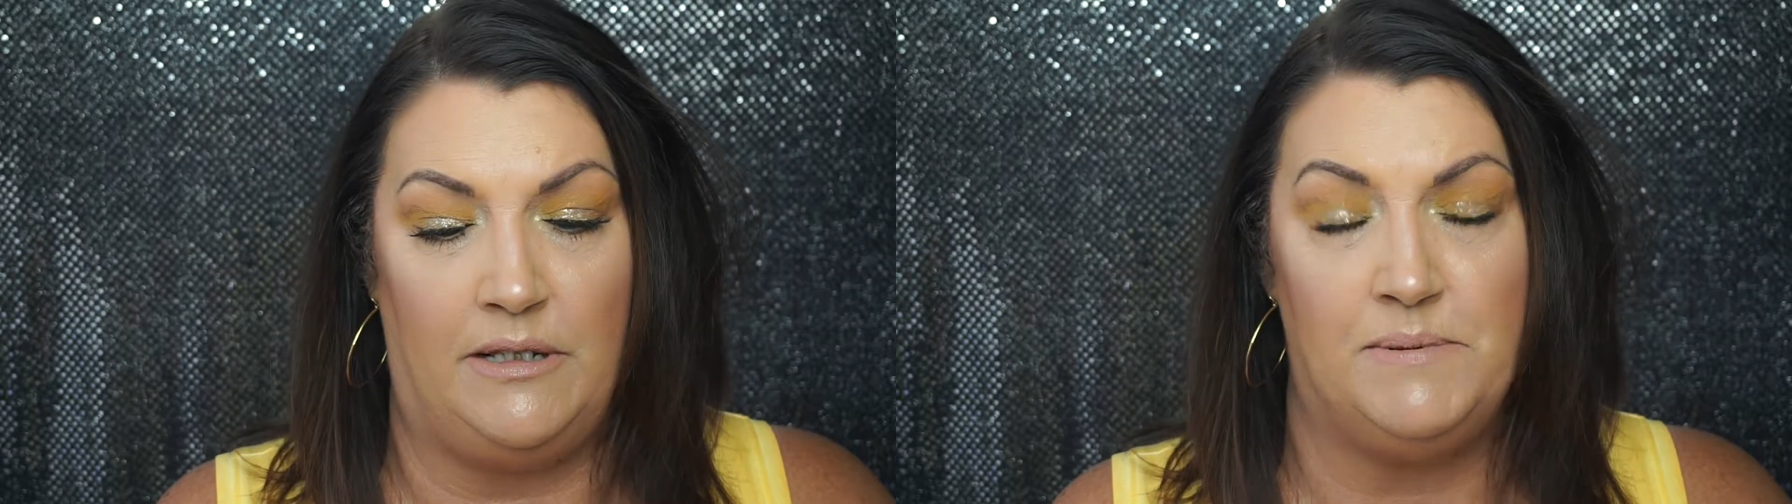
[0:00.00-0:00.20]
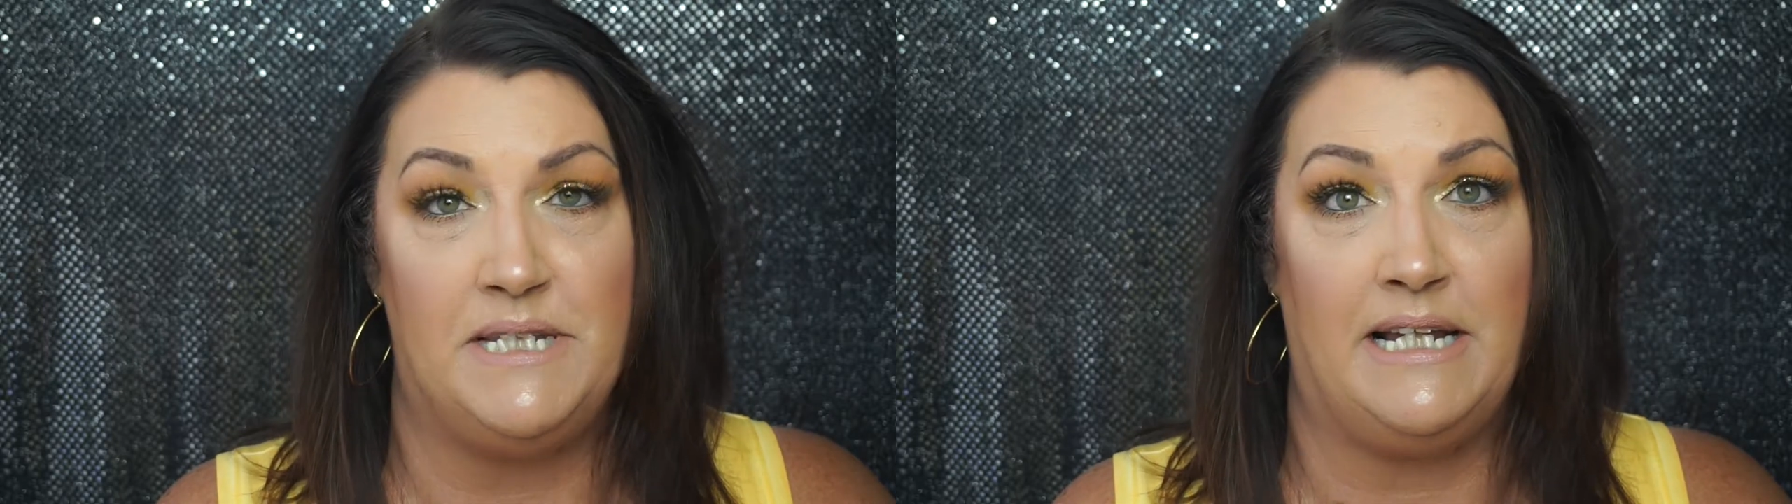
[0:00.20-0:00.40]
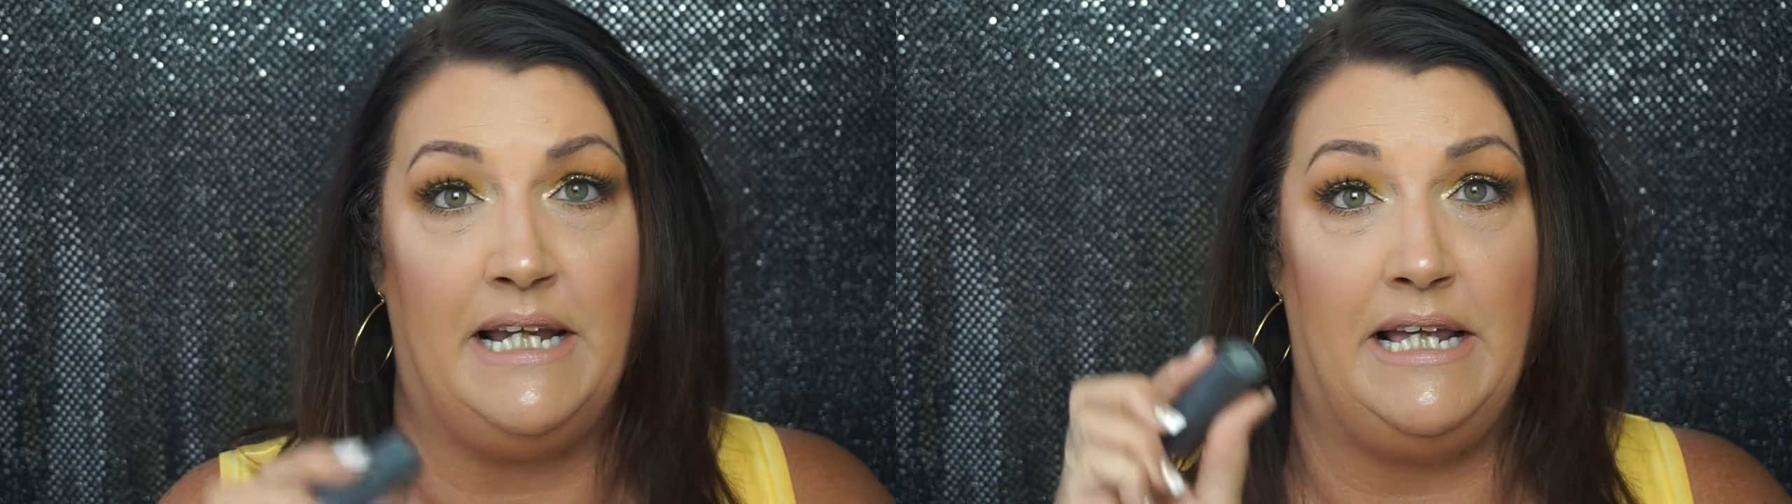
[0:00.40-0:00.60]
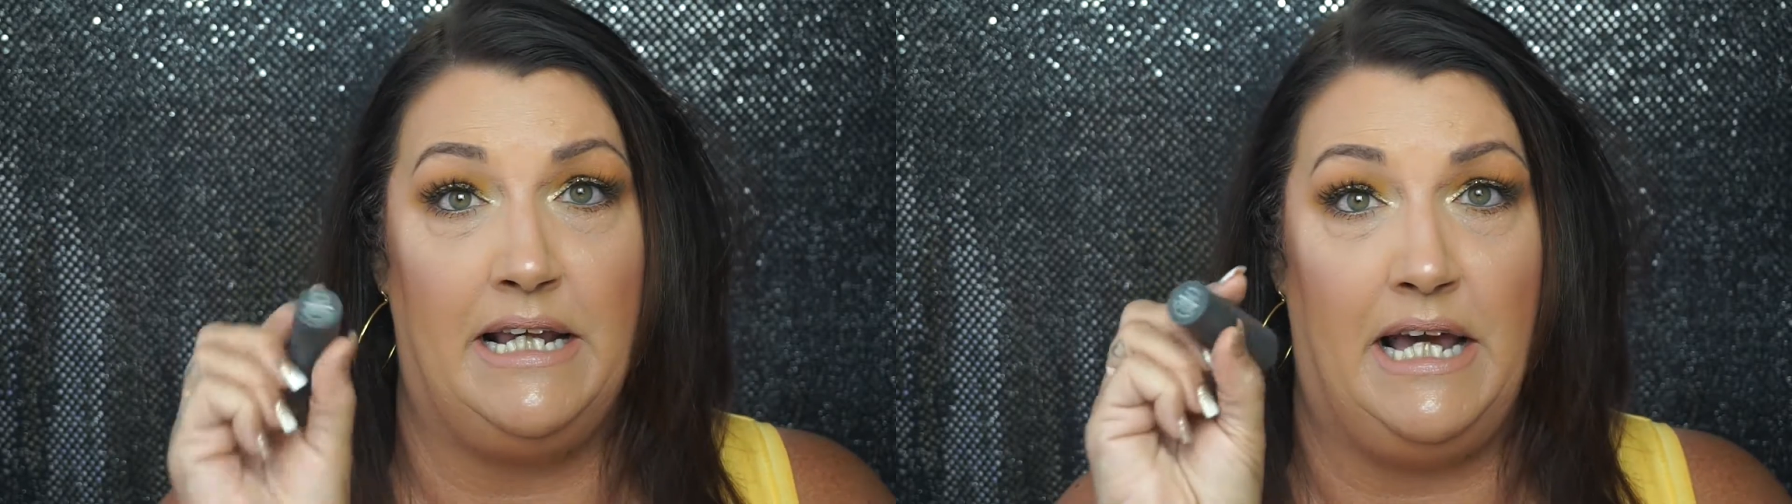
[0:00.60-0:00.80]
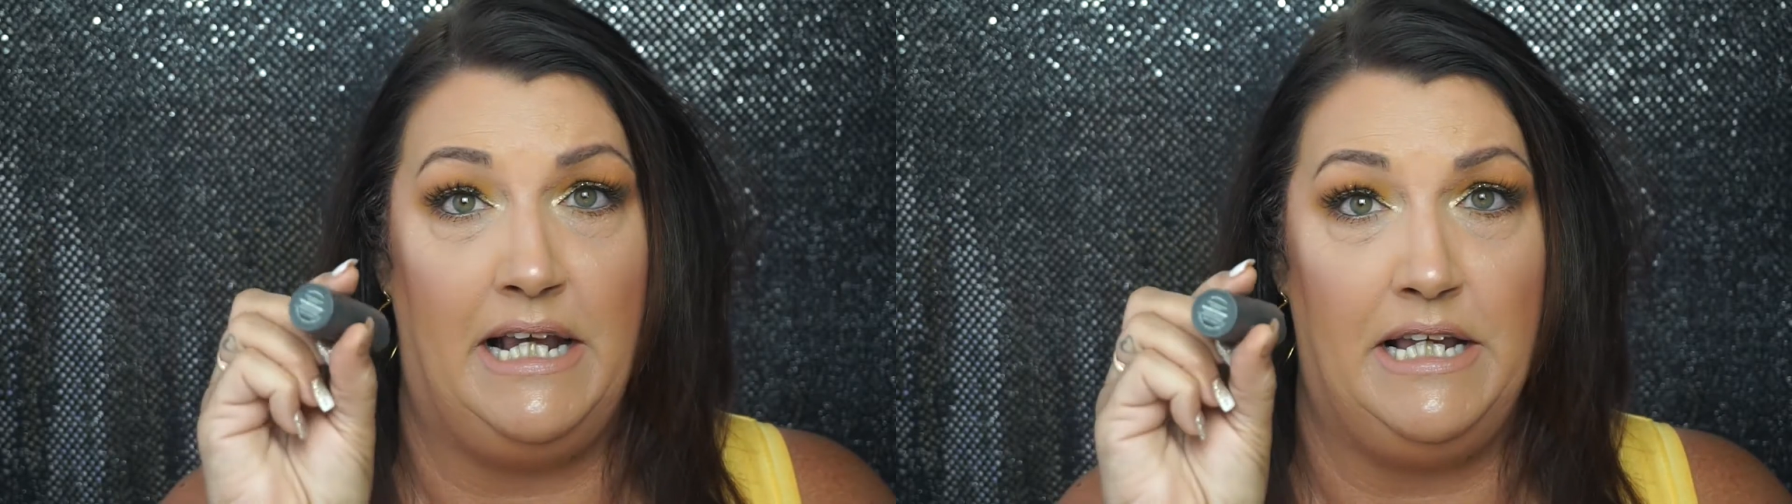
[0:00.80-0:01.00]
lipstick
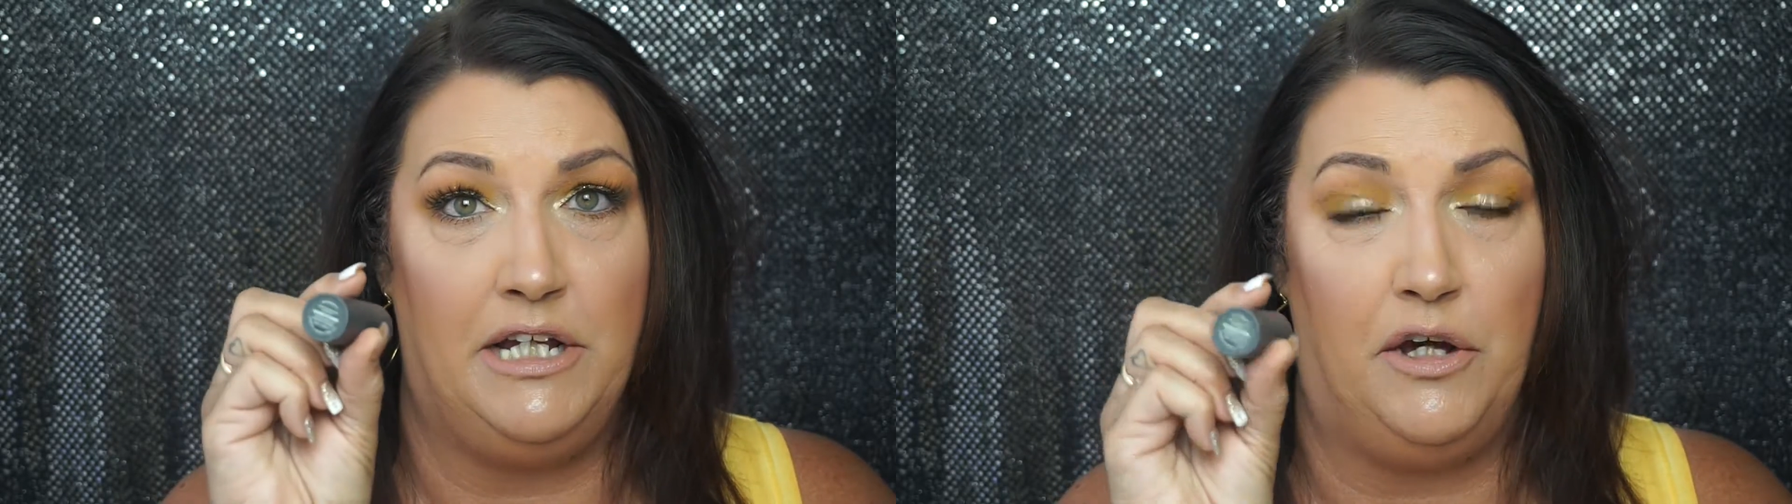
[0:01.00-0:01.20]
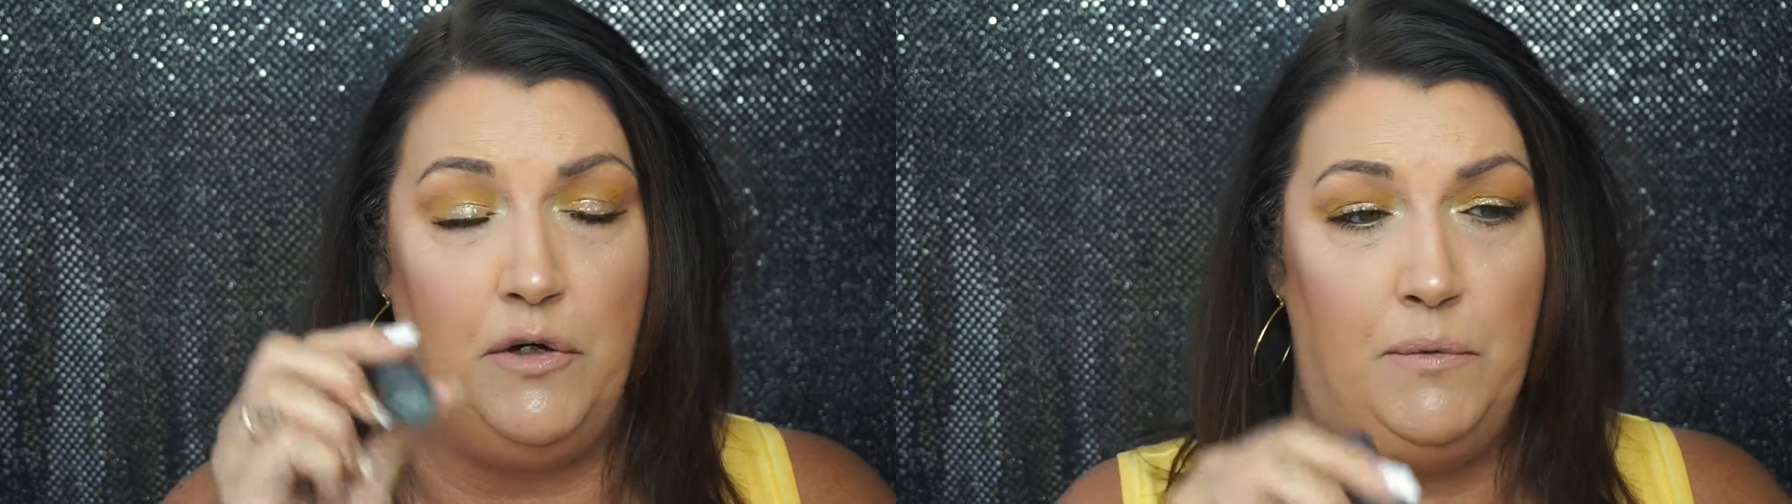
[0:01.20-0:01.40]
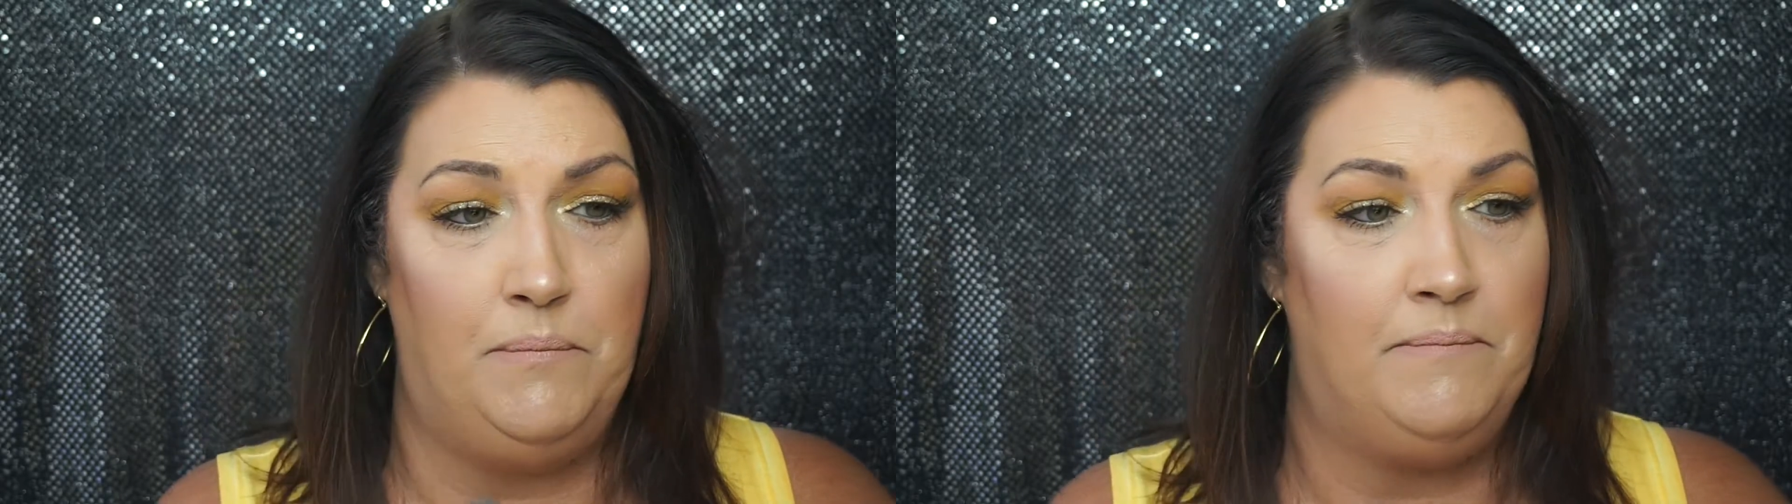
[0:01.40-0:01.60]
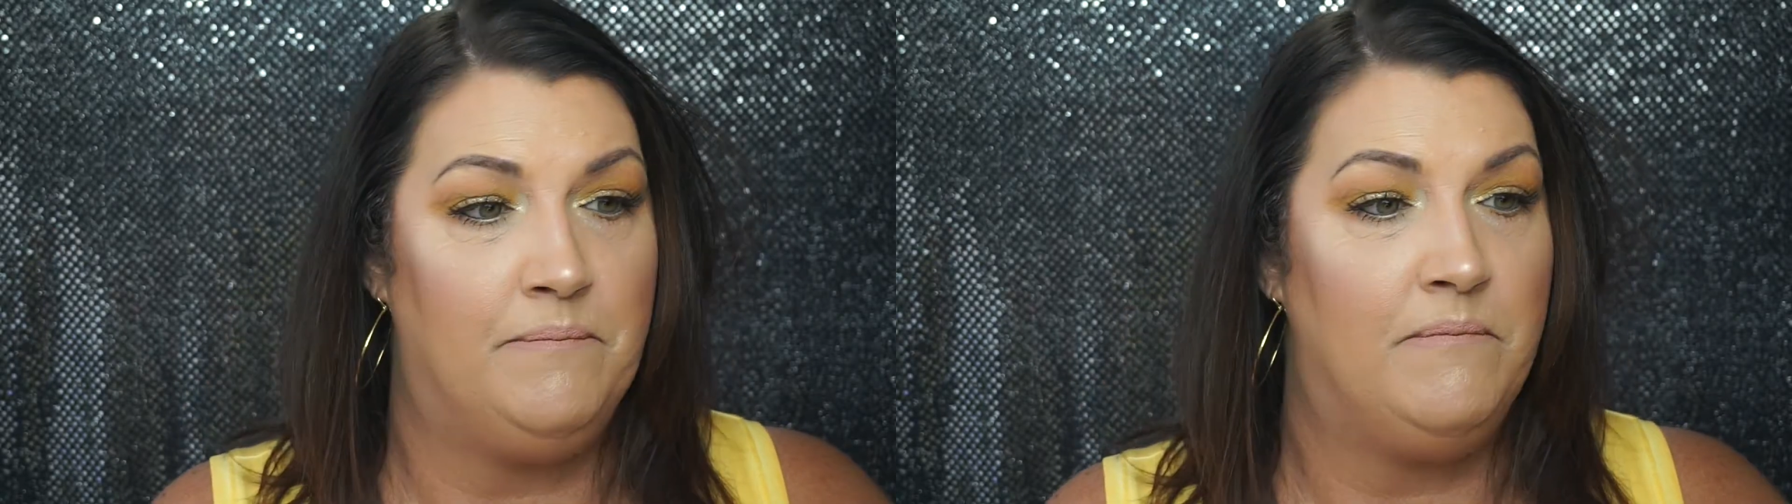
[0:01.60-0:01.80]
in Honeycomb.